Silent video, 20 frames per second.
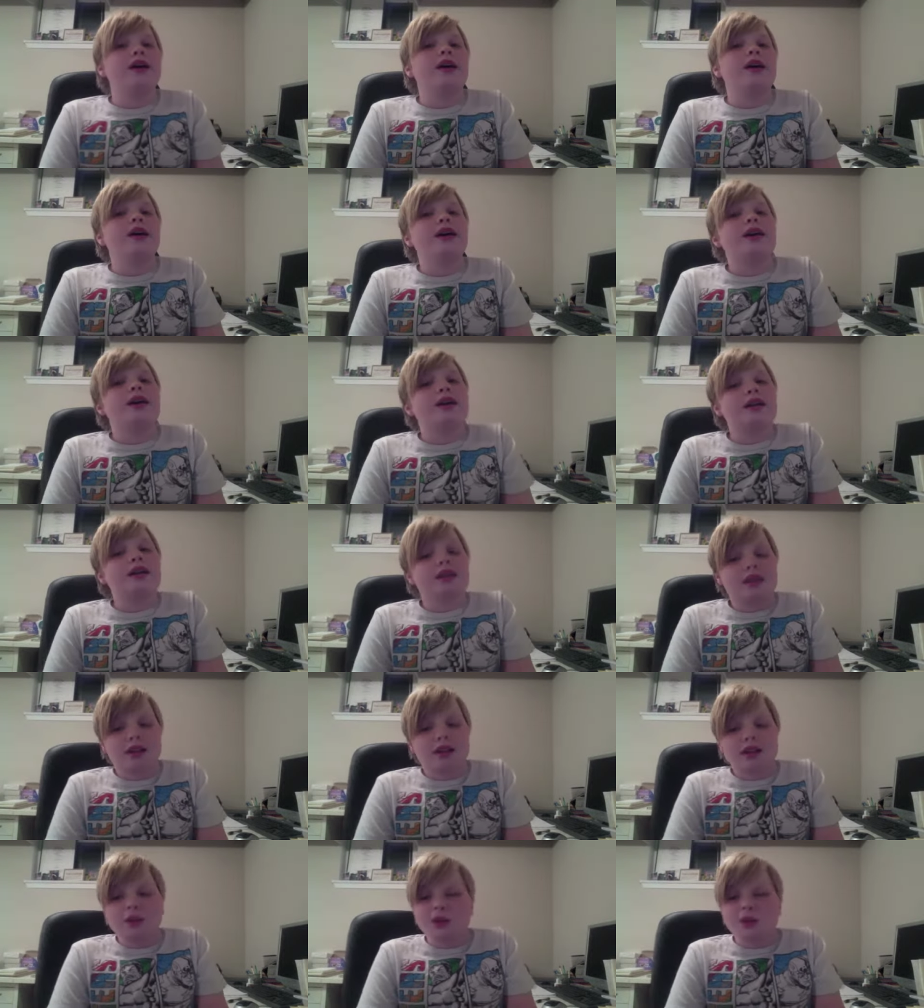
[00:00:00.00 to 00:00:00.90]
and
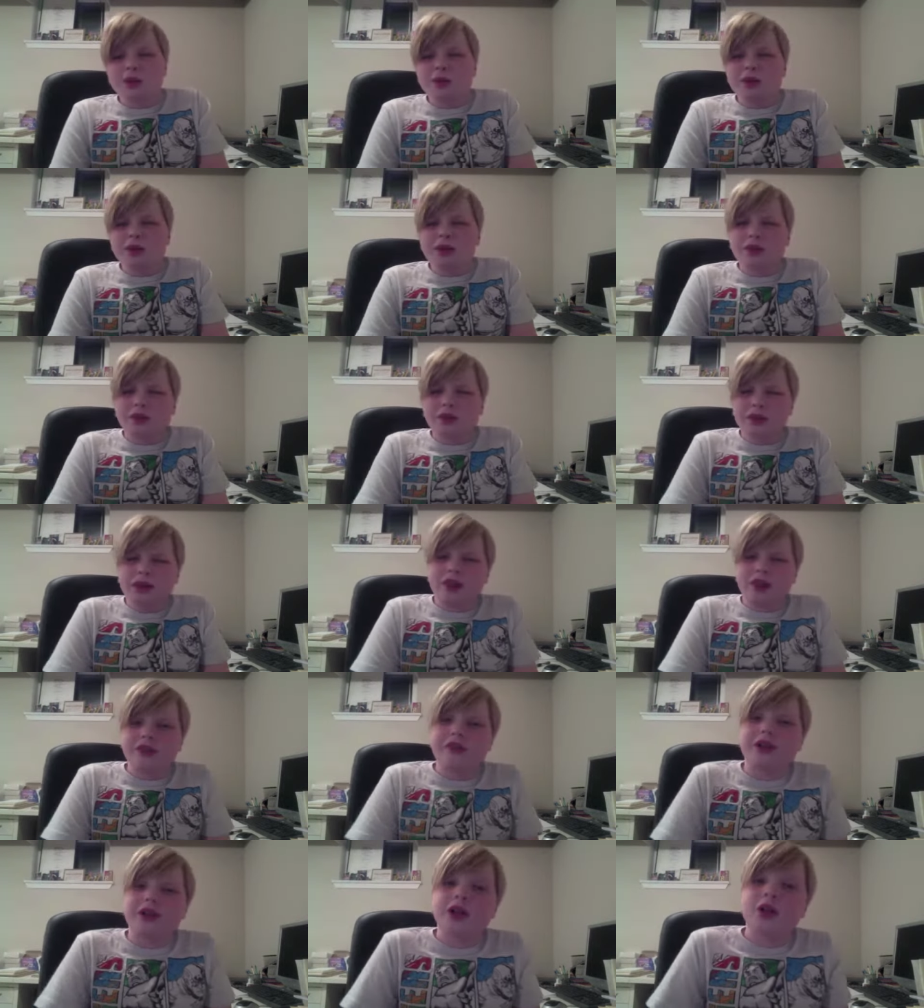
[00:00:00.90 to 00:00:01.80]
I'm doing a very,
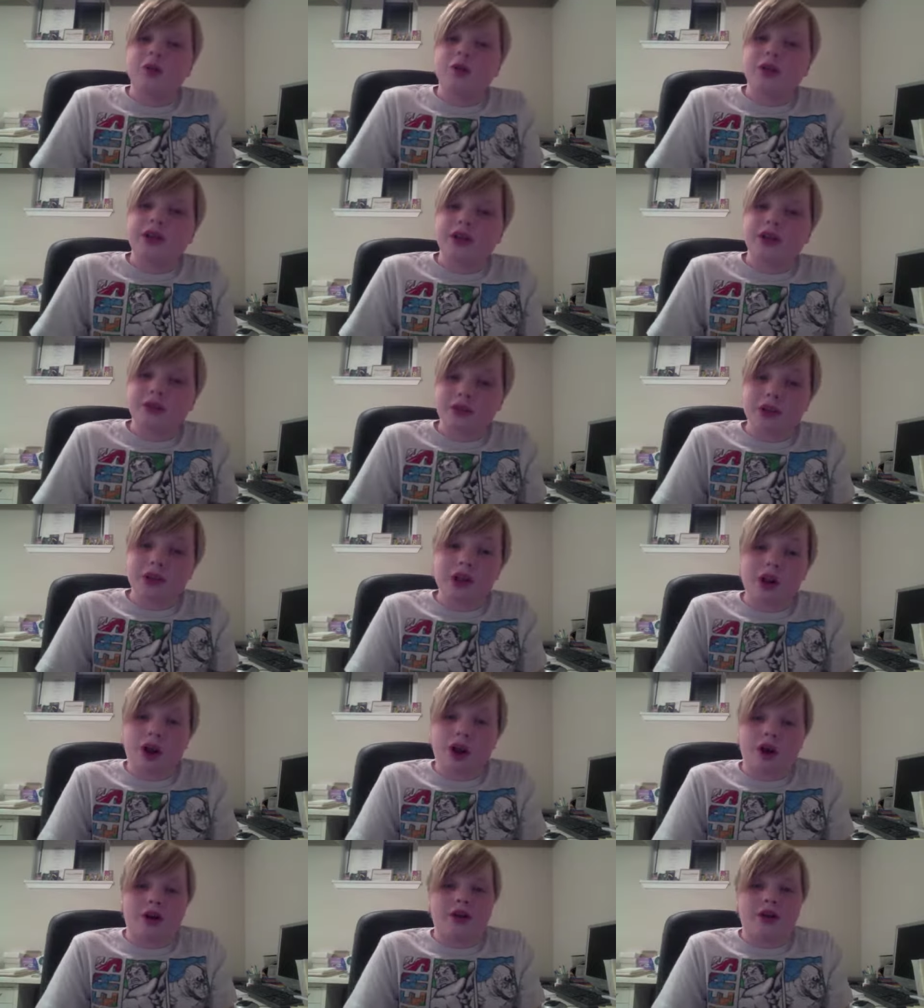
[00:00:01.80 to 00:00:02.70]
very quick
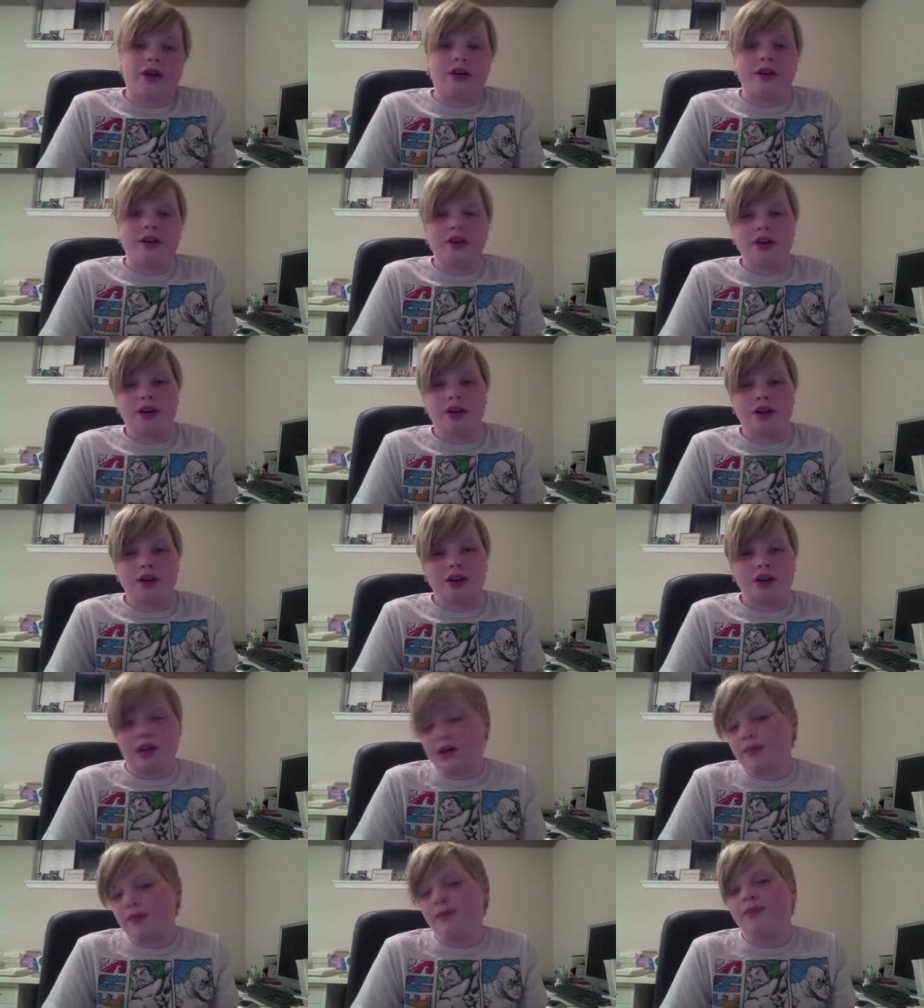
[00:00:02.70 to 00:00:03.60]
vlog.
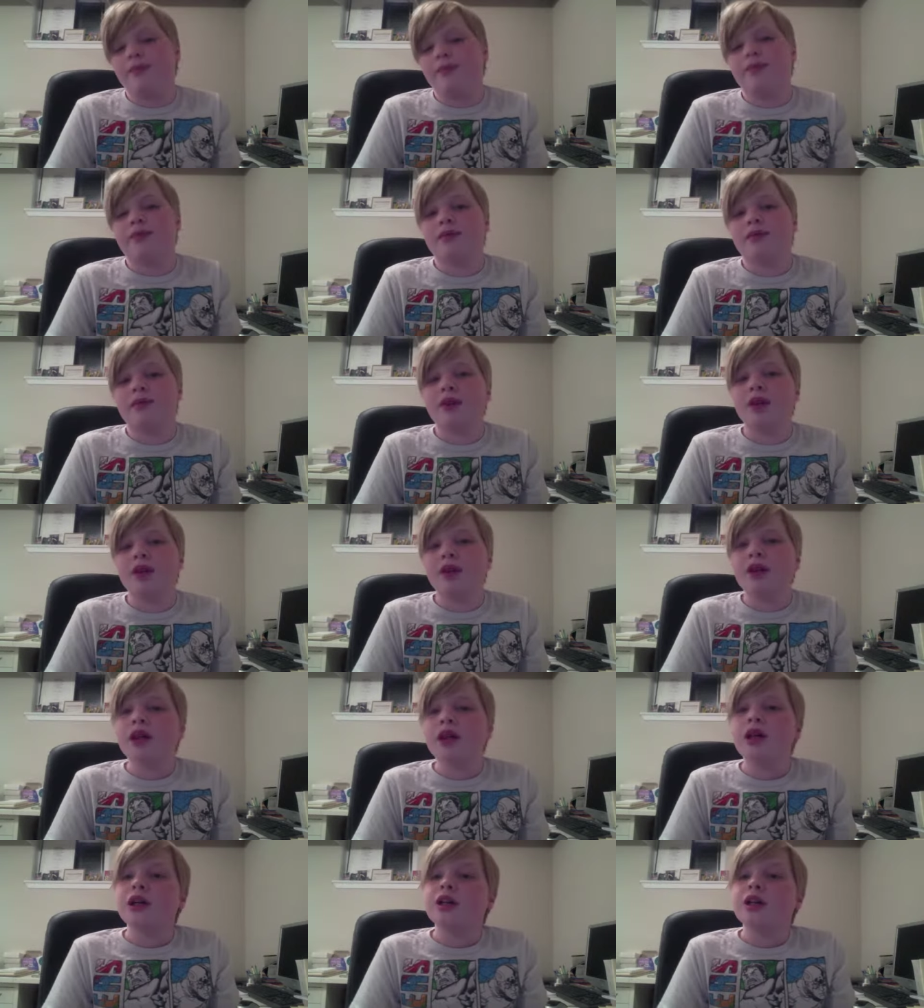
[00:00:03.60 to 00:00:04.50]
Um,
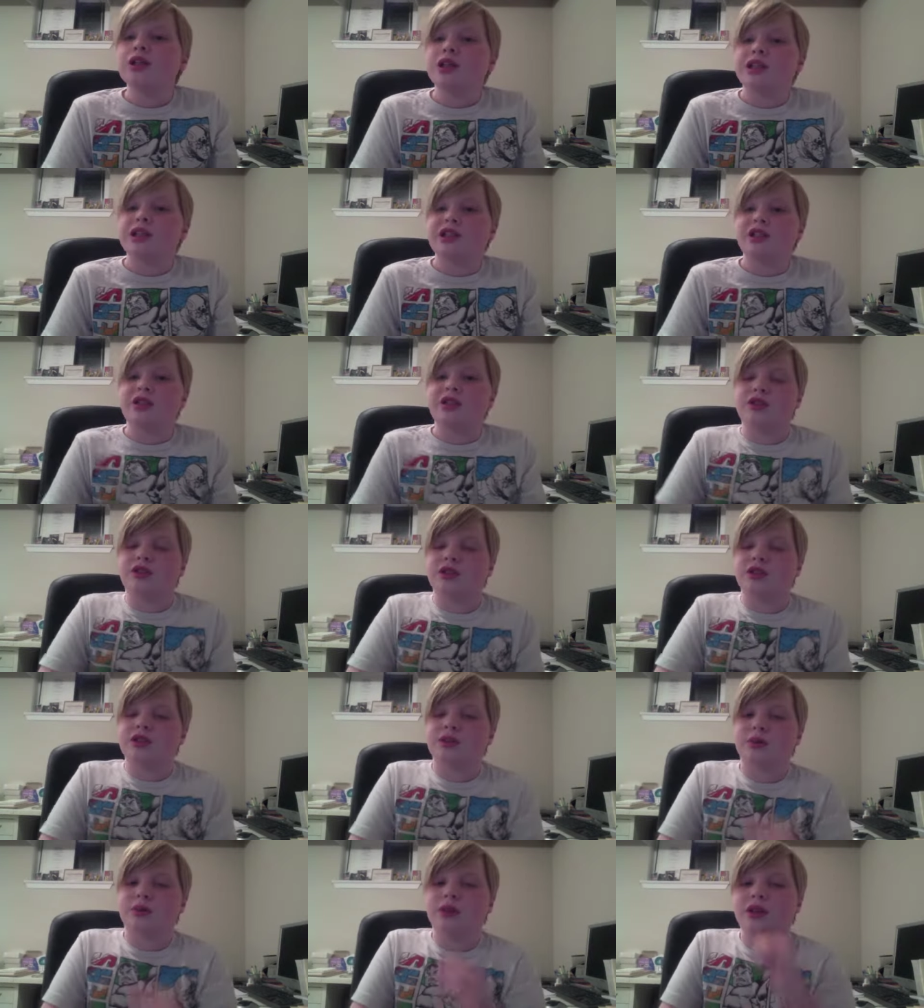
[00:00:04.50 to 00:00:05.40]
decided to do
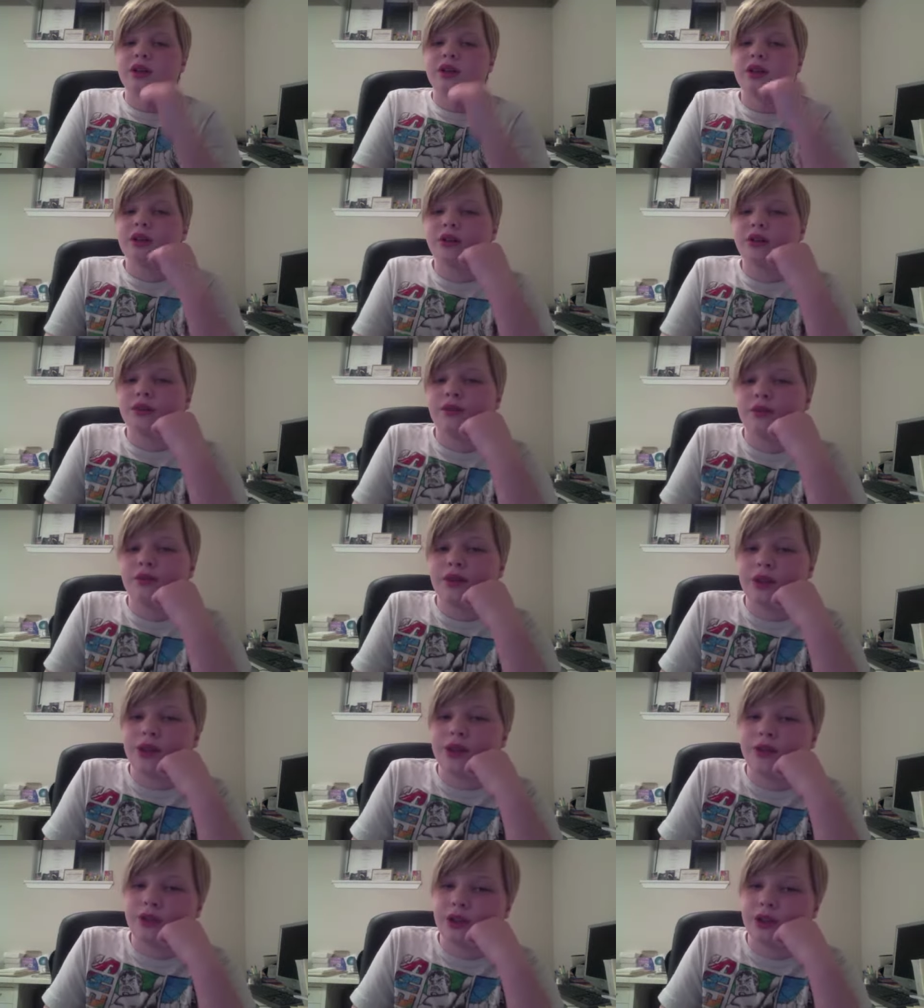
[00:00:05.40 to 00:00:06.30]
this one
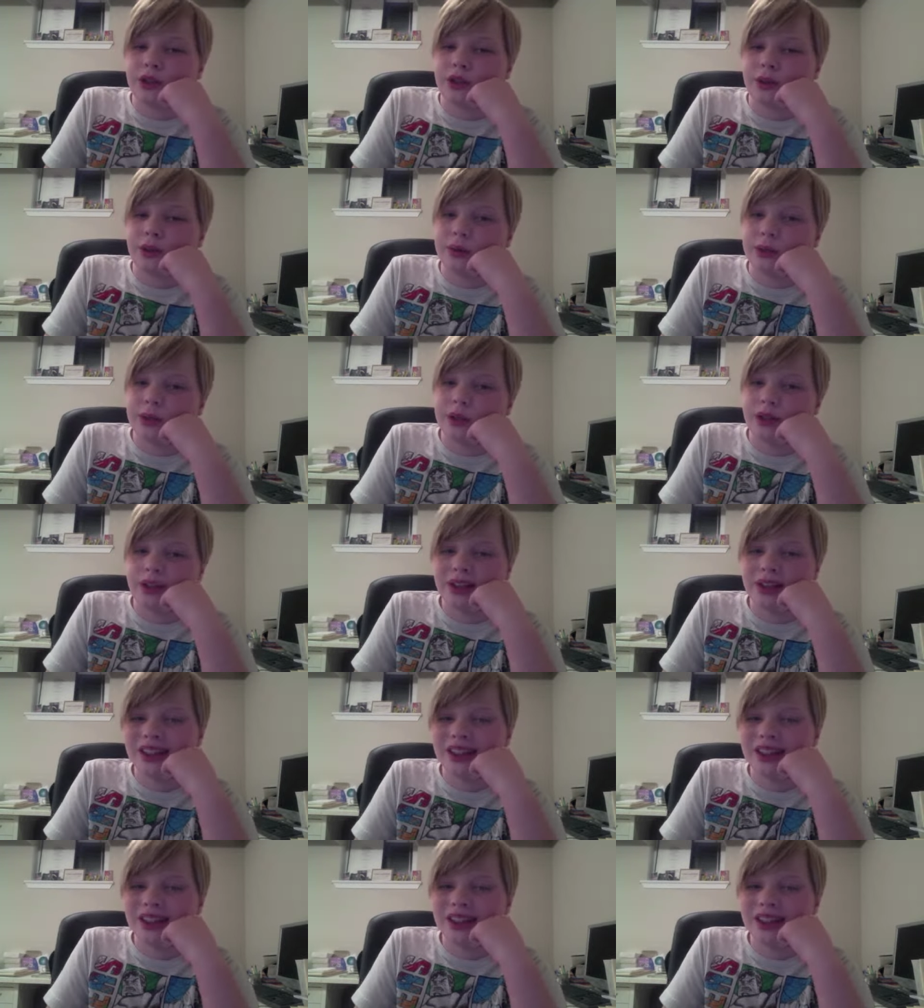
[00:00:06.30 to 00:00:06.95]
very, very quickly.